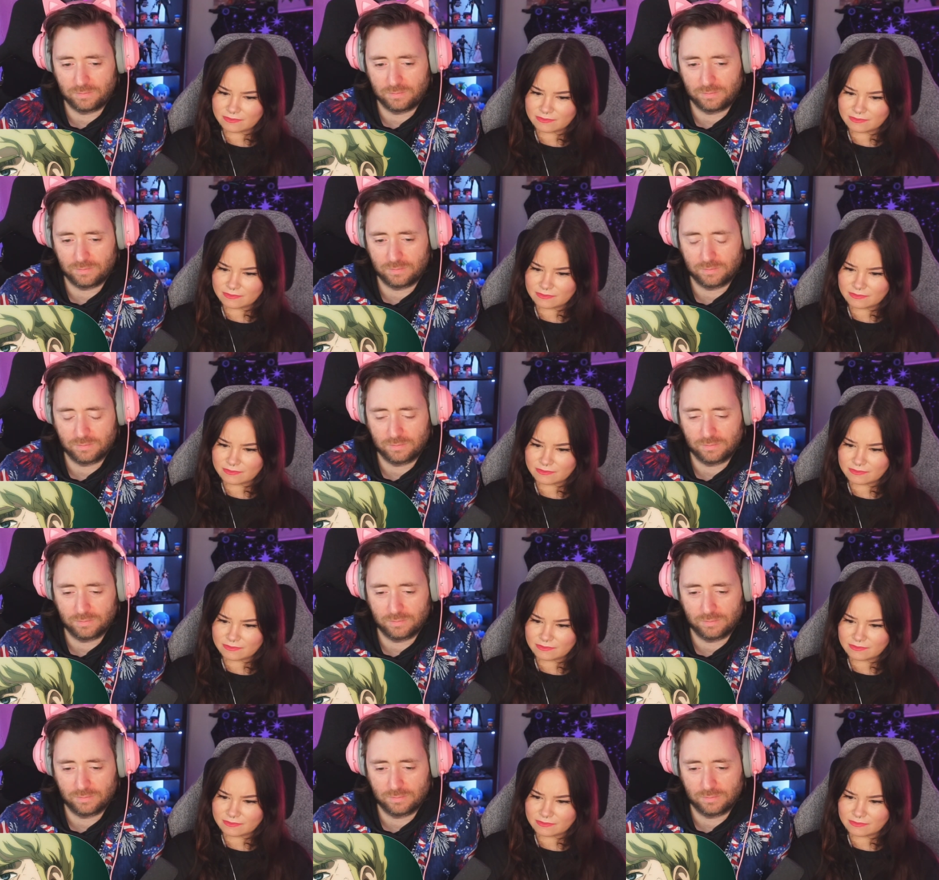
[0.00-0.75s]

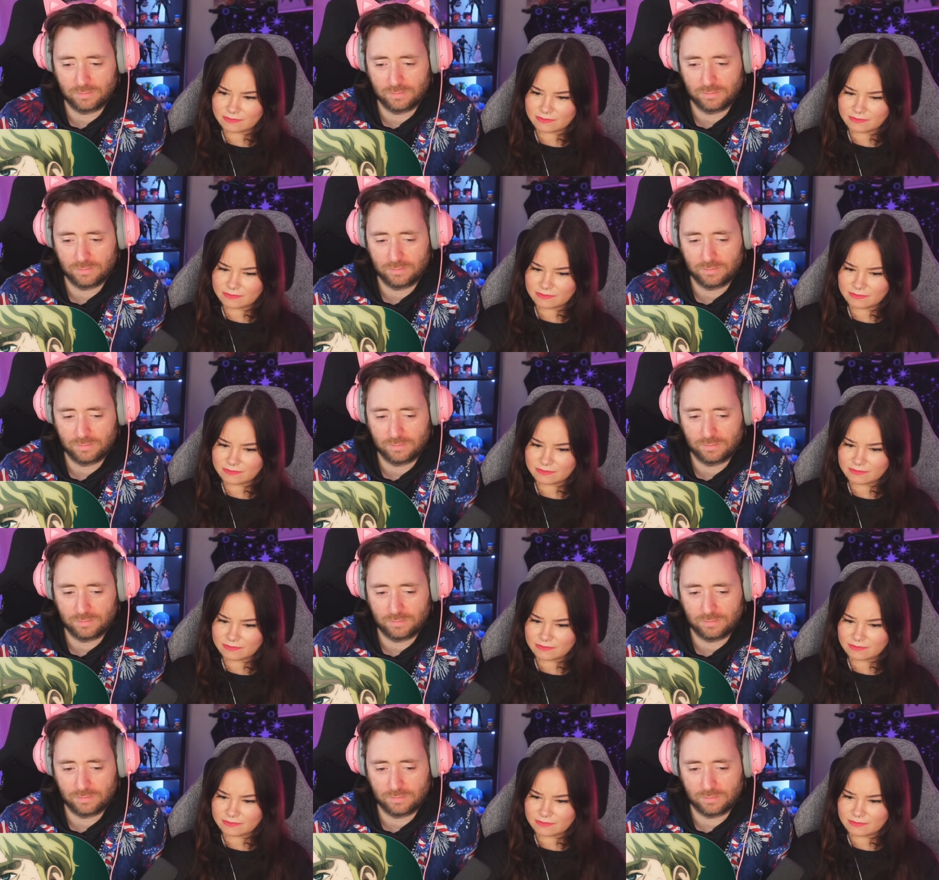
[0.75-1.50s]

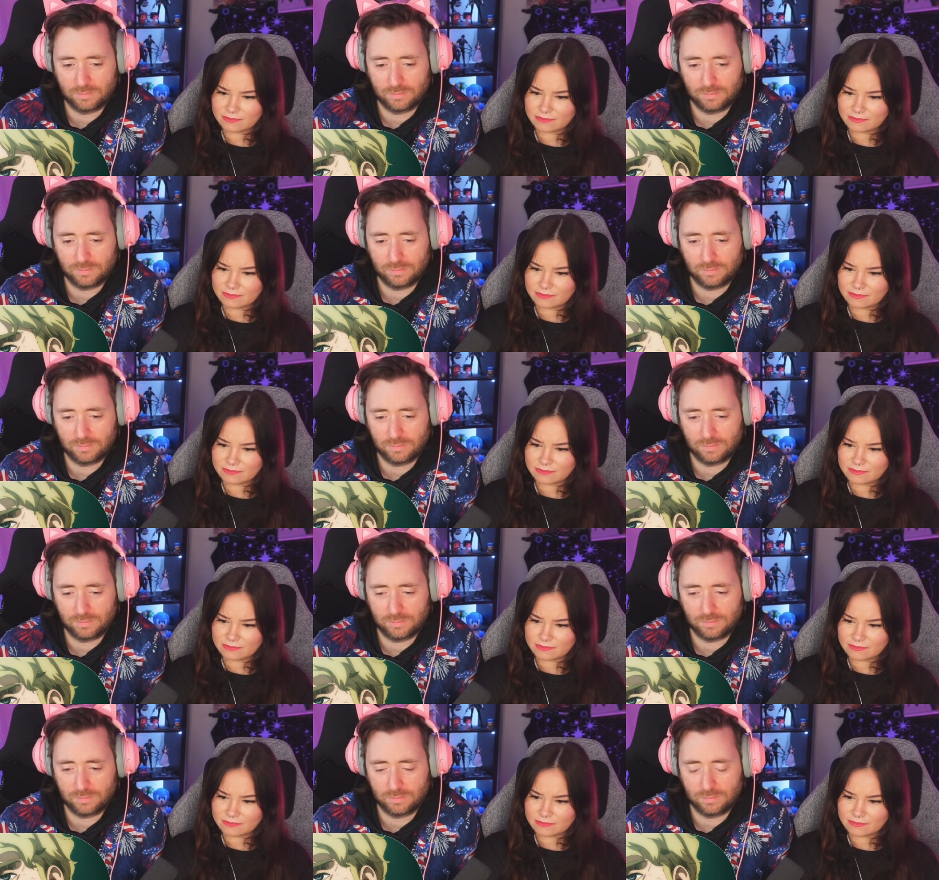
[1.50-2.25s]

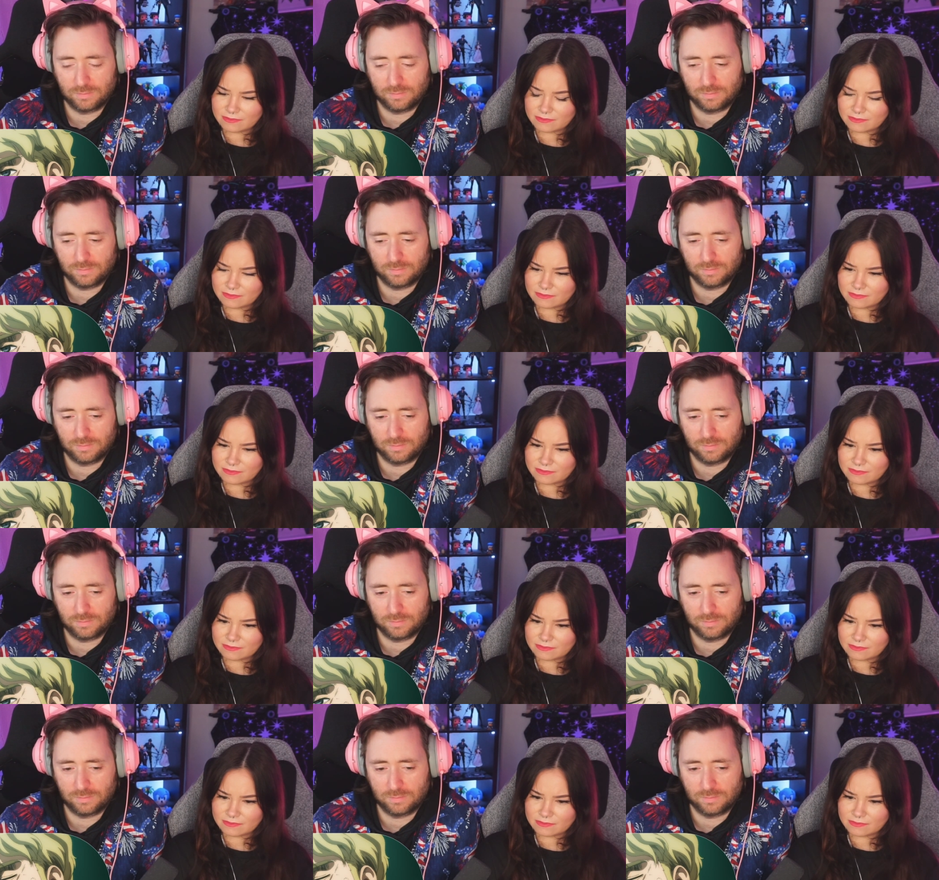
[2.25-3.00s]

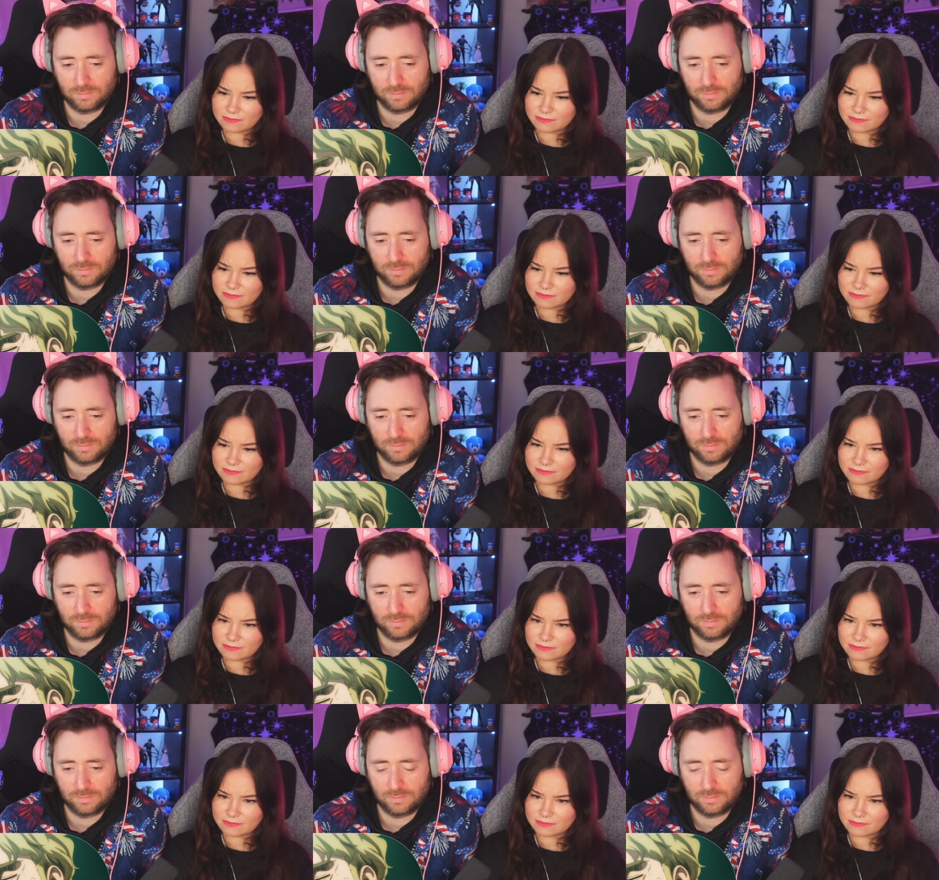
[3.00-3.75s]

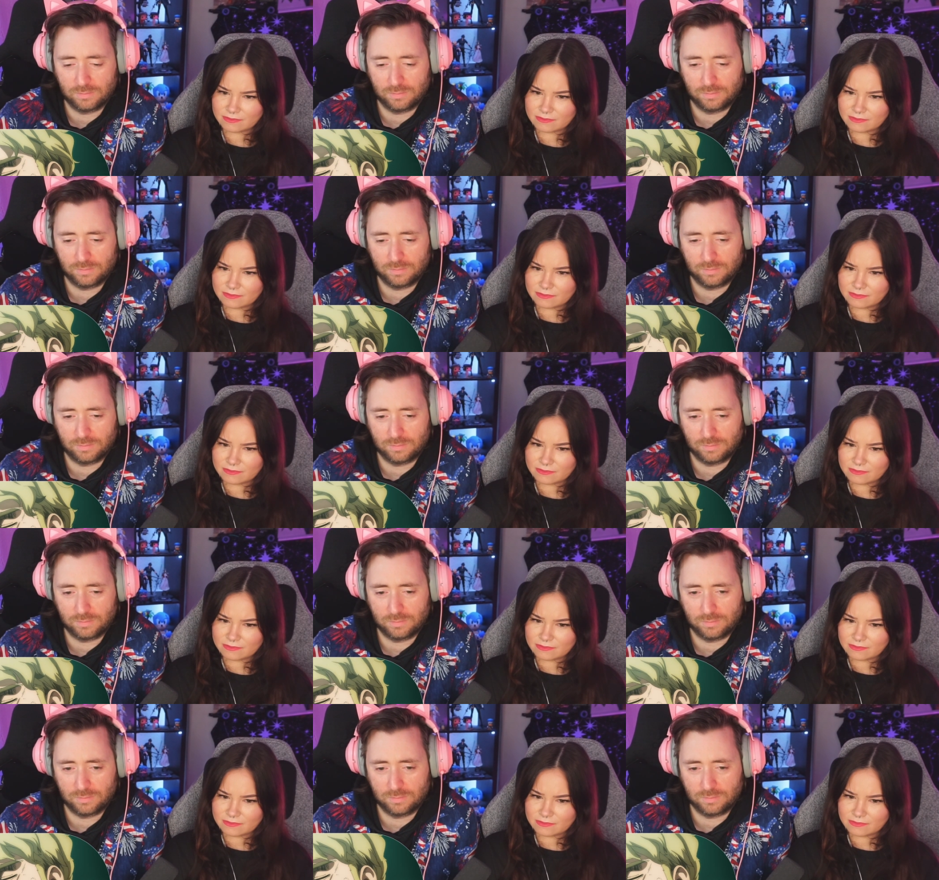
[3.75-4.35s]
No one is speaking in this clip.